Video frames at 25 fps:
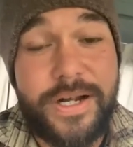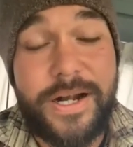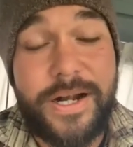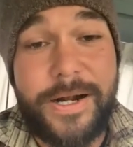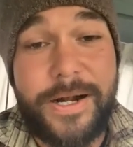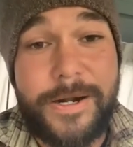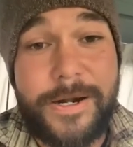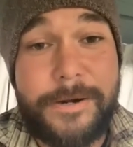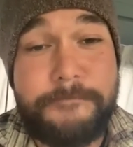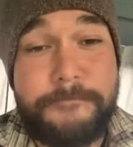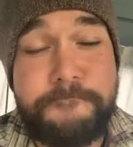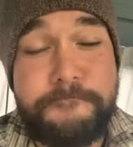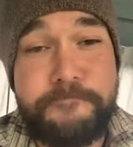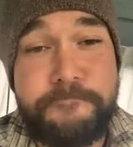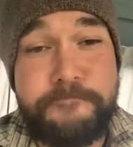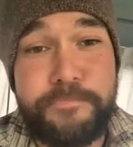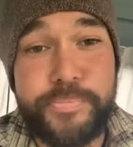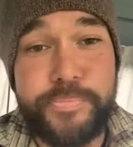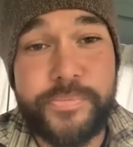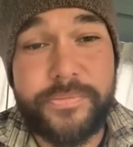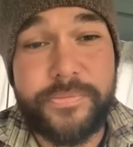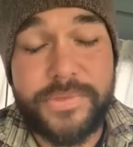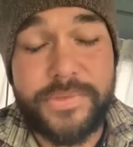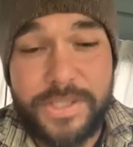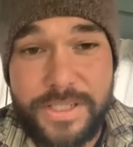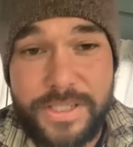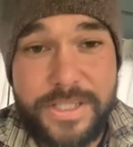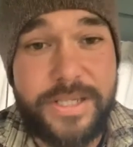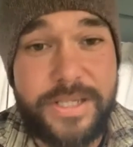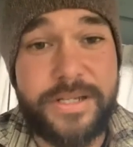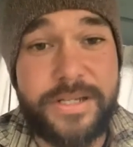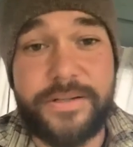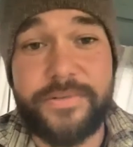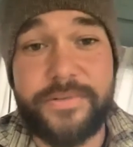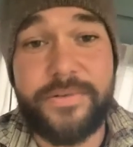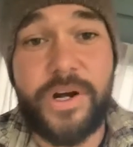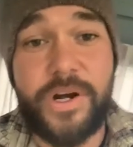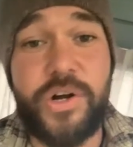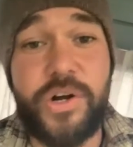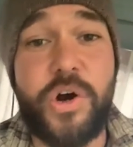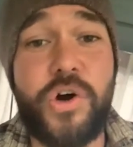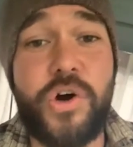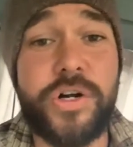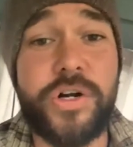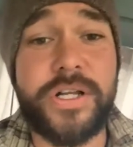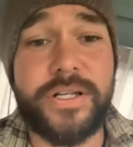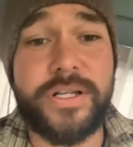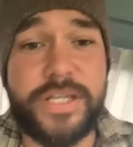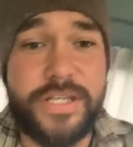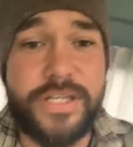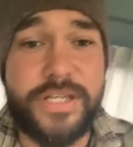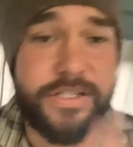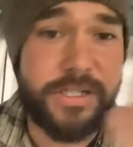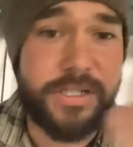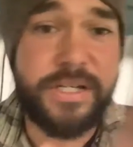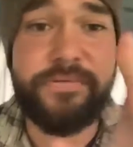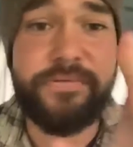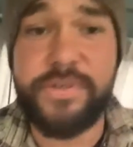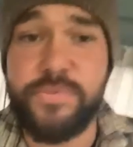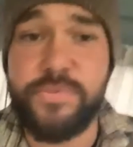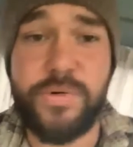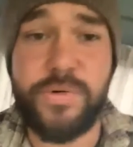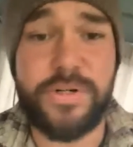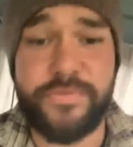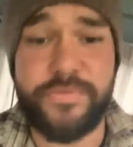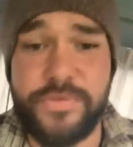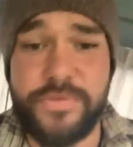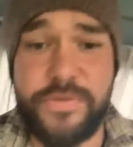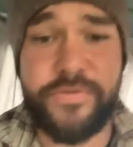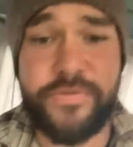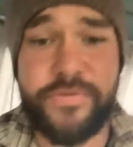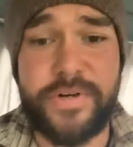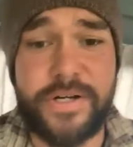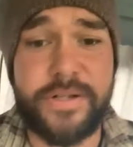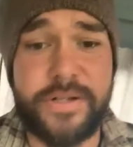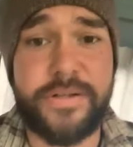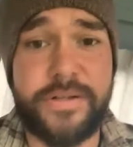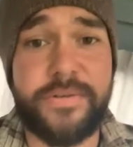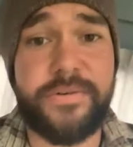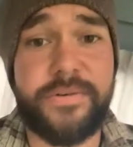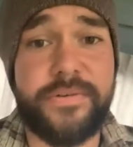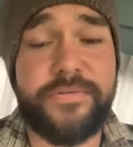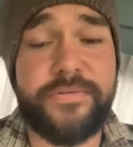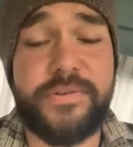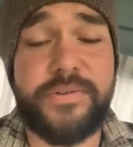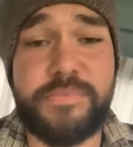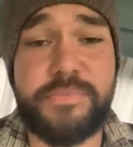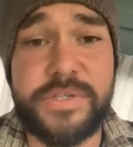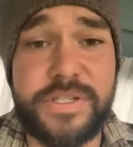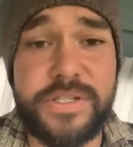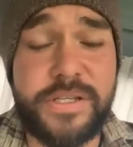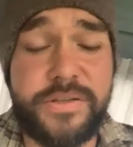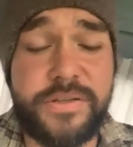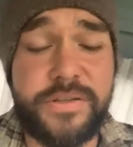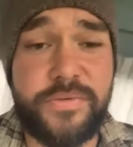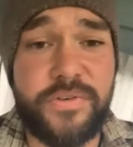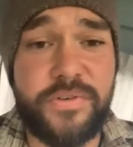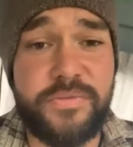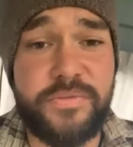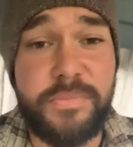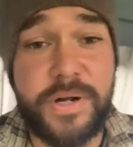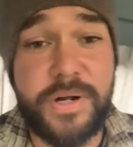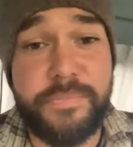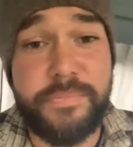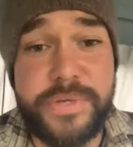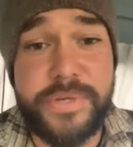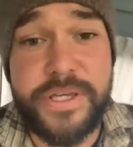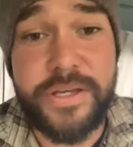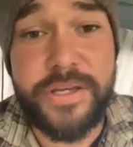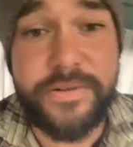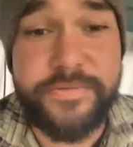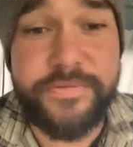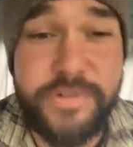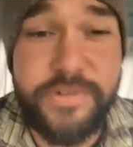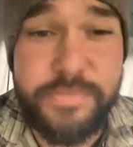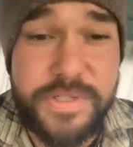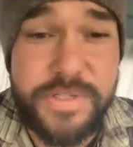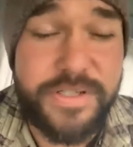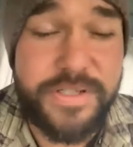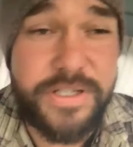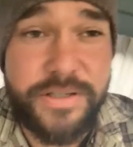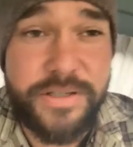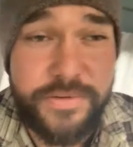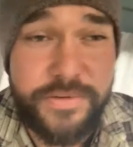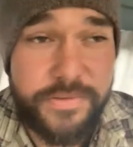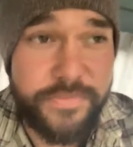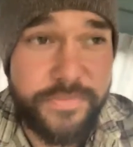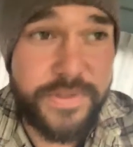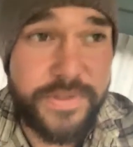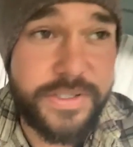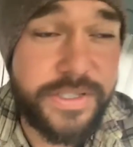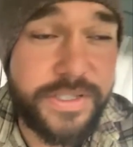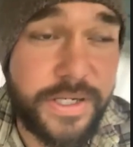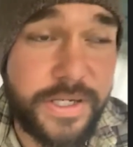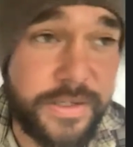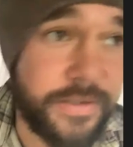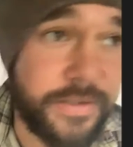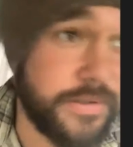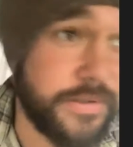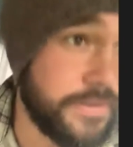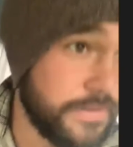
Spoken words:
I honour each and every one of you, whānau, from the centre of my being, from the centre of the sun.